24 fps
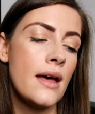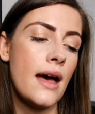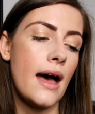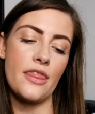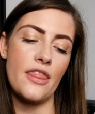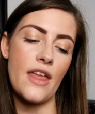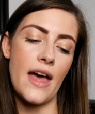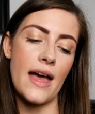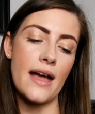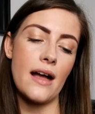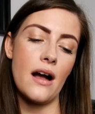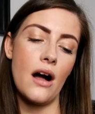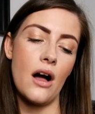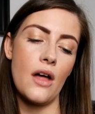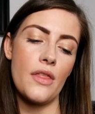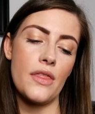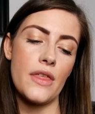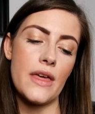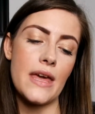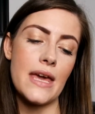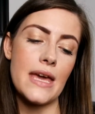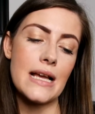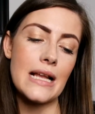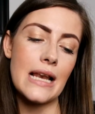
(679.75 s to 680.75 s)
They are
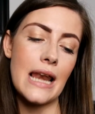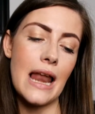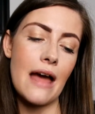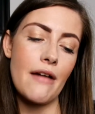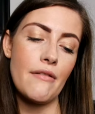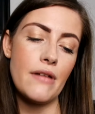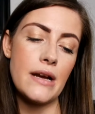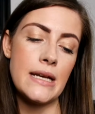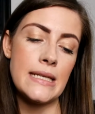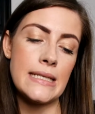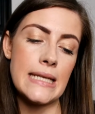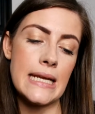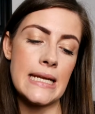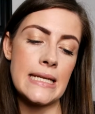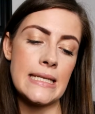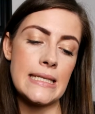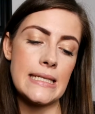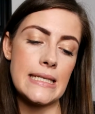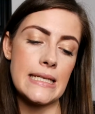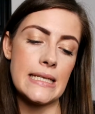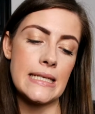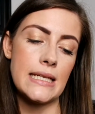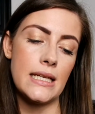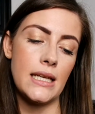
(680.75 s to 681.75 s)
the Clarins
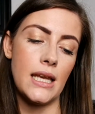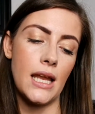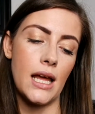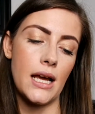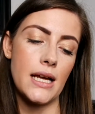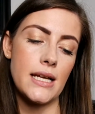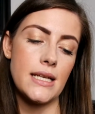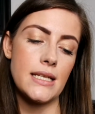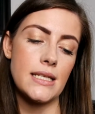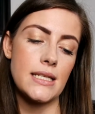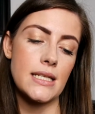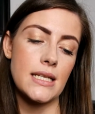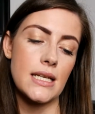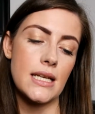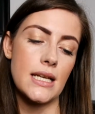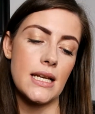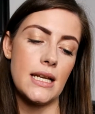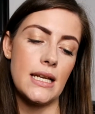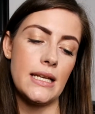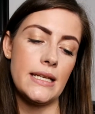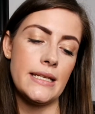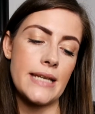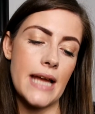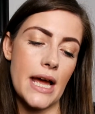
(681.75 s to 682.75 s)
Instant Light
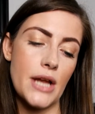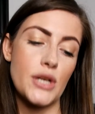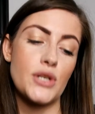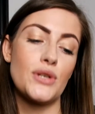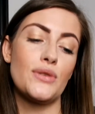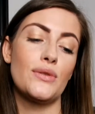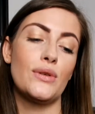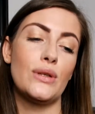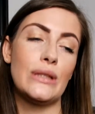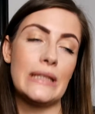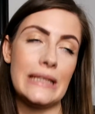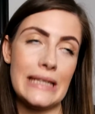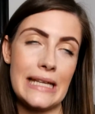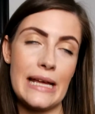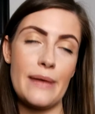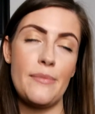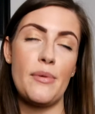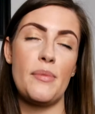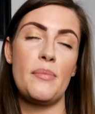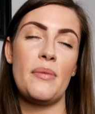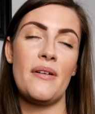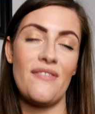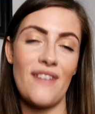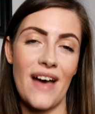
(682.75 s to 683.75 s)
Natural
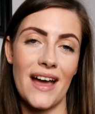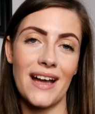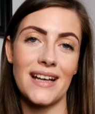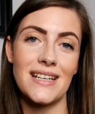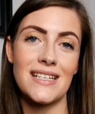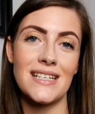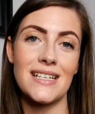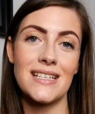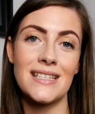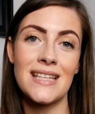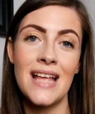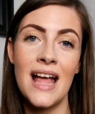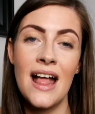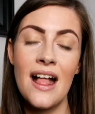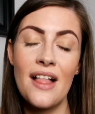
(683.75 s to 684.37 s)
Lip Perfectors.